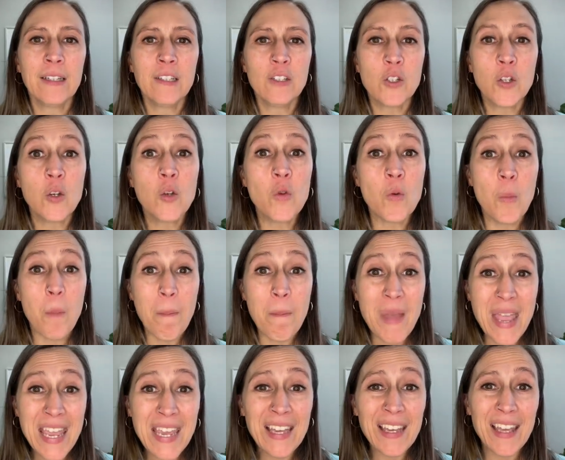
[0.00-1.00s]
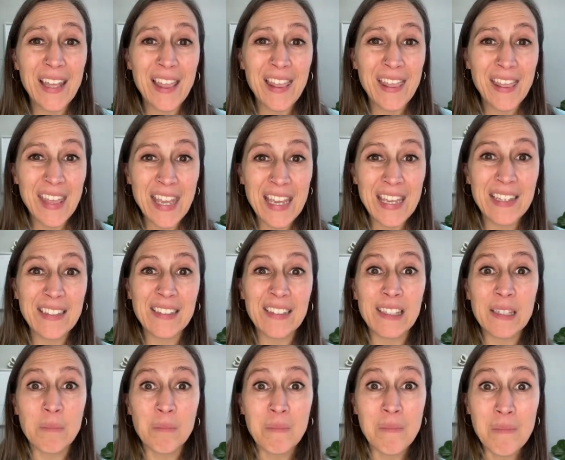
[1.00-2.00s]
to make things
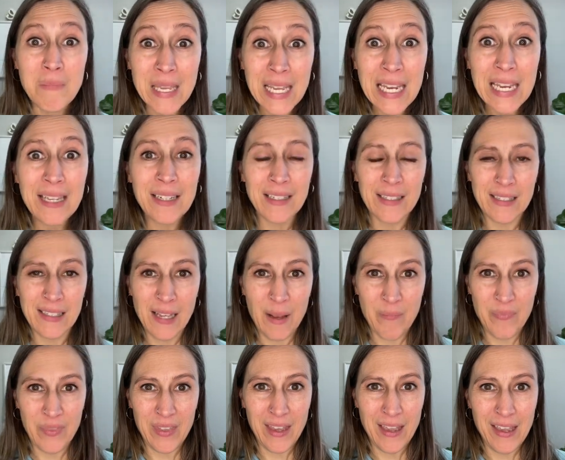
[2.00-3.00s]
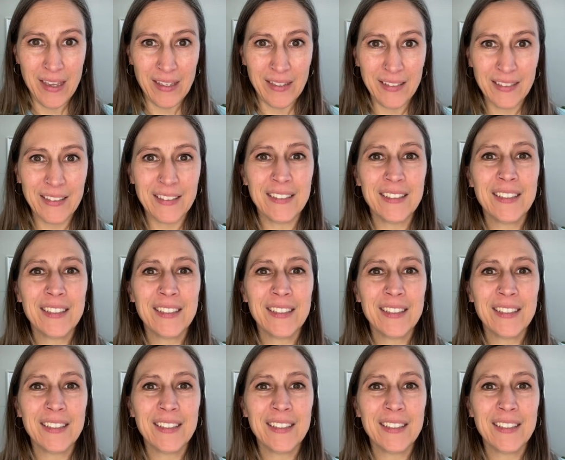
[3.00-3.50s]
mean something